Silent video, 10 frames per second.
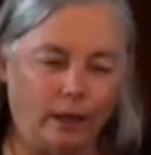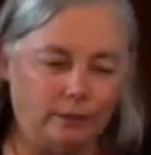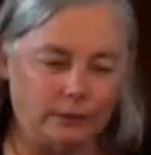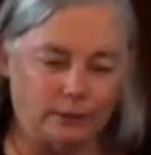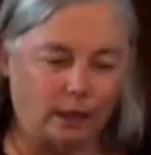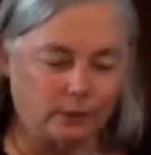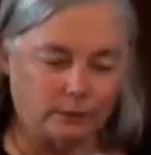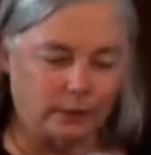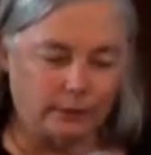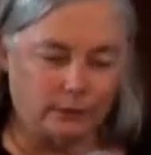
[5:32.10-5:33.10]
I always
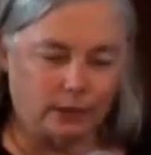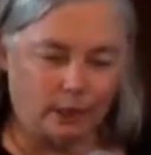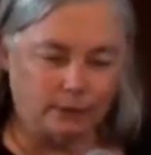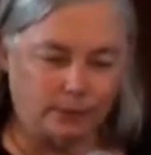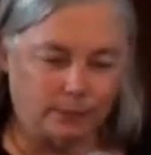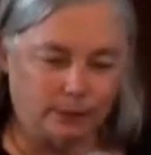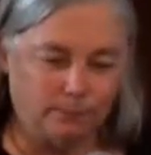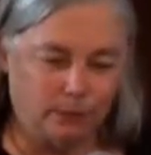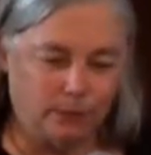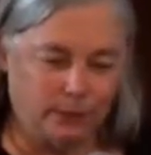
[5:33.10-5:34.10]
try to talk to
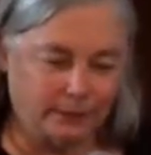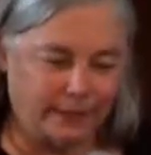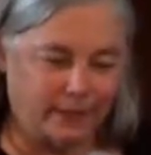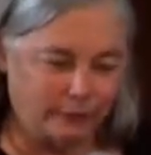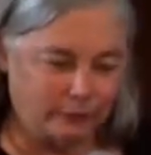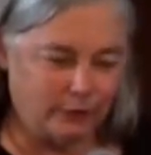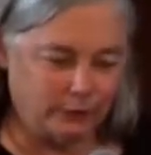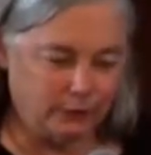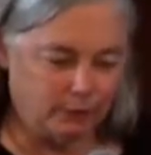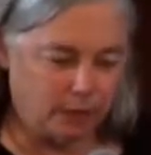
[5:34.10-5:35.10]
people in
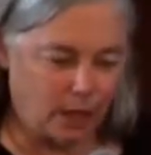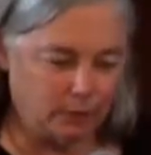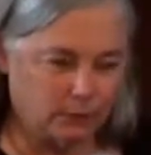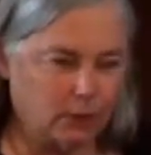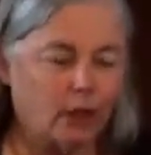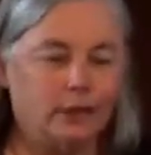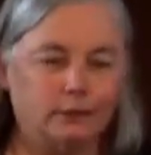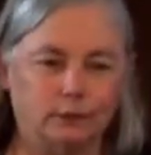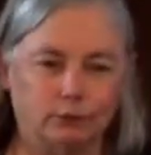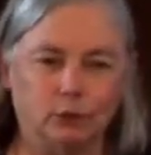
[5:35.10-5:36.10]
California about the
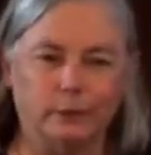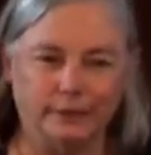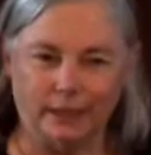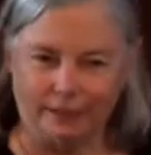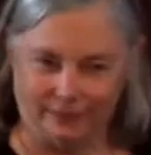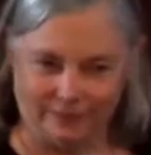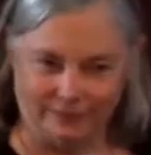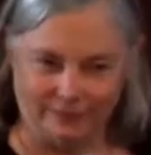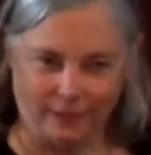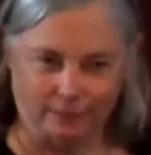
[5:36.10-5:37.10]
cost of doing nothing.
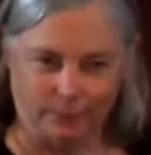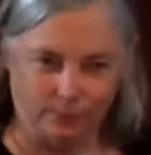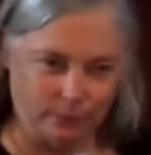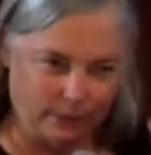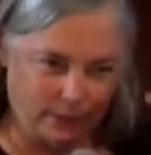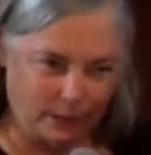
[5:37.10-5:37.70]
I mean, we